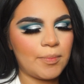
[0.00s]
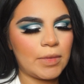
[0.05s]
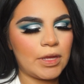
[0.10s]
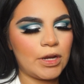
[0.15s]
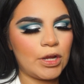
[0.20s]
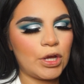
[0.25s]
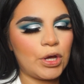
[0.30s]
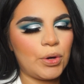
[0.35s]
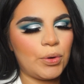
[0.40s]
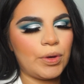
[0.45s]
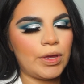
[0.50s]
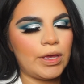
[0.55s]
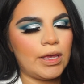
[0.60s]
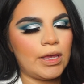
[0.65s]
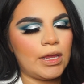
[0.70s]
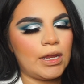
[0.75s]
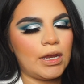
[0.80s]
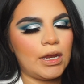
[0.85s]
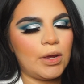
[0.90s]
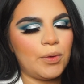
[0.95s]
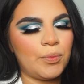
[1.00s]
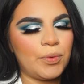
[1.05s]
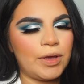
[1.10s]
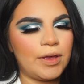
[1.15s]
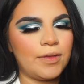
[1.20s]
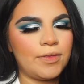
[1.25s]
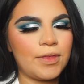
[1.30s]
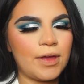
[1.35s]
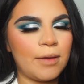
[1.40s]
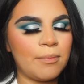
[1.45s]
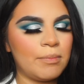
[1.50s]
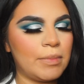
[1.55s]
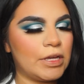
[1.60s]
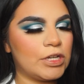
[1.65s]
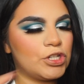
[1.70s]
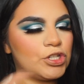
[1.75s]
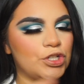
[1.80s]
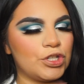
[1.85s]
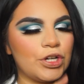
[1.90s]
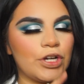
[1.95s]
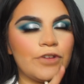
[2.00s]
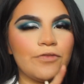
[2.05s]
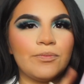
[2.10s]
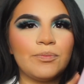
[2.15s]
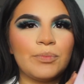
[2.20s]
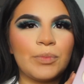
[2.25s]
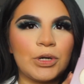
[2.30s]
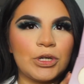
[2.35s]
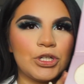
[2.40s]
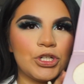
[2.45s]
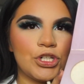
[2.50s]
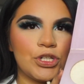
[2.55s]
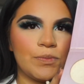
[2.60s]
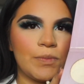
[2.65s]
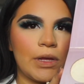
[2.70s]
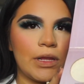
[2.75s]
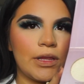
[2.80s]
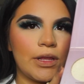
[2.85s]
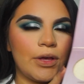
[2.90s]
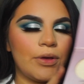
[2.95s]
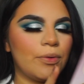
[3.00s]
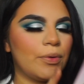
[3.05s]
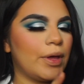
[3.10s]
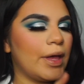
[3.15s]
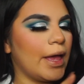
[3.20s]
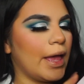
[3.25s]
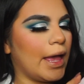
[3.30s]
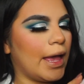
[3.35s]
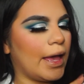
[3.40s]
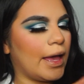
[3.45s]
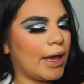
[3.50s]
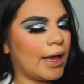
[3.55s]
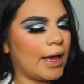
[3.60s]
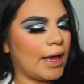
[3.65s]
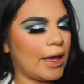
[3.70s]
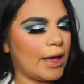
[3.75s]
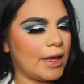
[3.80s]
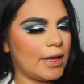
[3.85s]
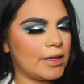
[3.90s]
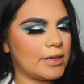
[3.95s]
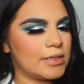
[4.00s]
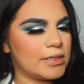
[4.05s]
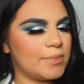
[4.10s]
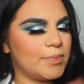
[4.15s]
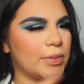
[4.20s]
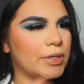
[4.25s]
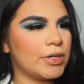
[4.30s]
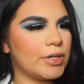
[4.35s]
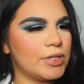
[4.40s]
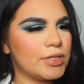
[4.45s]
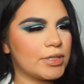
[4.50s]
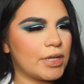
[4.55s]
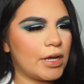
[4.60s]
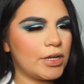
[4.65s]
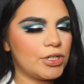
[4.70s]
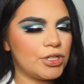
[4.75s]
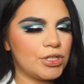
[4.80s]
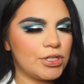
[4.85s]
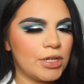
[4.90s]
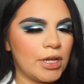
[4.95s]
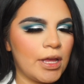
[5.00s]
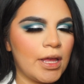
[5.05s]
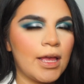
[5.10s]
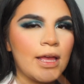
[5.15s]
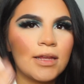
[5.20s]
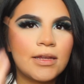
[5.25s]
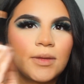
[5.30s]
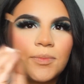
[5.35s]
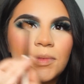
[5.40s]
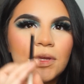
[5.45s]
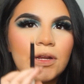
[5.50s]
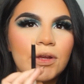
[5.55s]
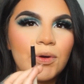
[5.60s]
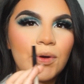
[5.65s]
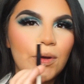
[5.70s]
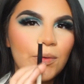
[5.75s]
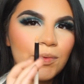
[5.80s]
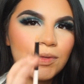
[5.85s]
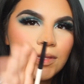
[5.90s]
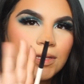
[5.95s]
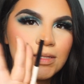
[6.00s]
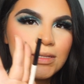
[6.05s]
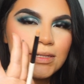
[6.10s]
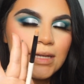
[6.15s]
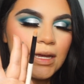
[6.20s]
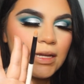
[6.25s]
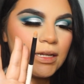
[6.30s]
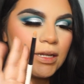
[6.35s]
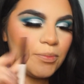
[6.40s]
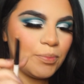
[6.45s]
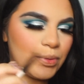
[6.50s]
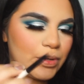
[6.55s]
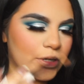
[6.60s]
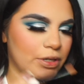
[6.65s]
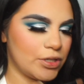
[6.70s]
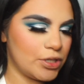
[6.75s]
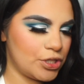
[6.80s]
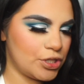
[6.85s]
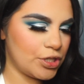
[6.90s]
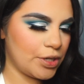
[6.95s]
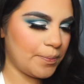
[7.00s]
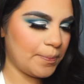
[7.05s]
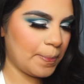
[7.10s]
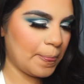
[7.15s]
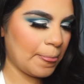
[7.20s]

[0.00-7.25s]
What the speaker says: gonna go in with a mixture of marshmallow and butterscotch. And I'm gonna go in with this tiny brush.